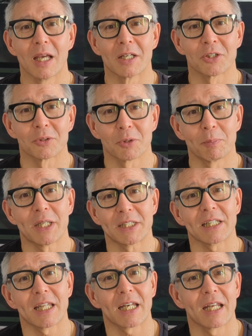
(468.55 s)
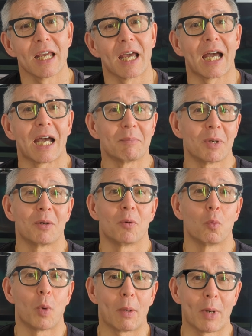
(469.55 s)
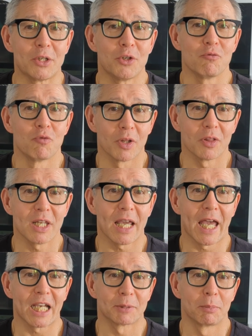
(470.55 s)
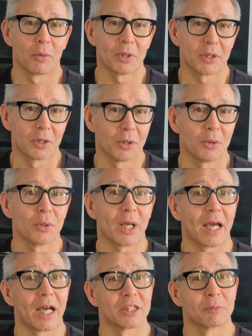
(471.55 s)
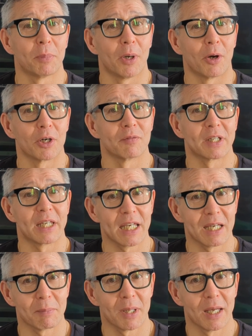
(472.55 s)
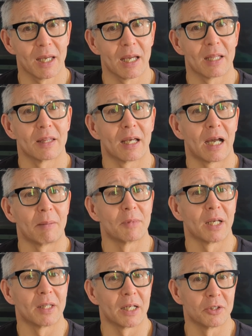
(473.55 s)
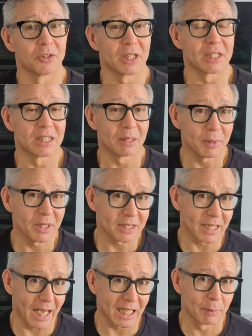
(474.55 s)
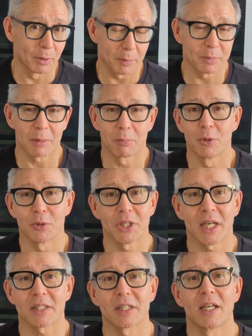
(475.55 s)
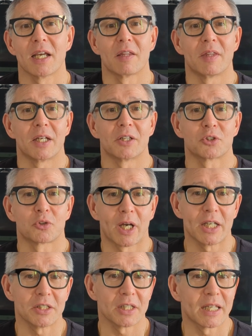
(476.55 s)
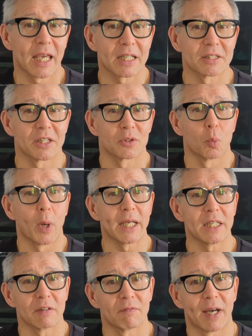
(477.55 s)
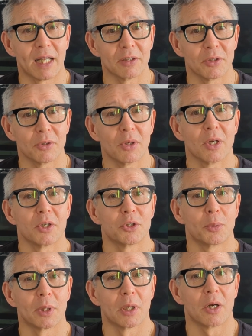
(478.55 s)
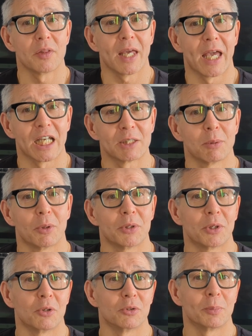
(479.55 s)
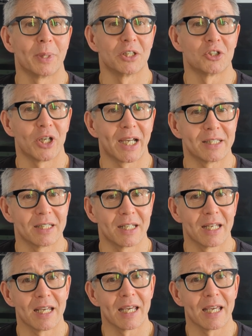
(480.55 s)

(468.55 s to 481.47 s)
So, so basically, then, um, when you run the exploit code as part of a game um, that, that does exhibit this hackable update process, then it tries to guess this whitening value to allow the exploit code to be injected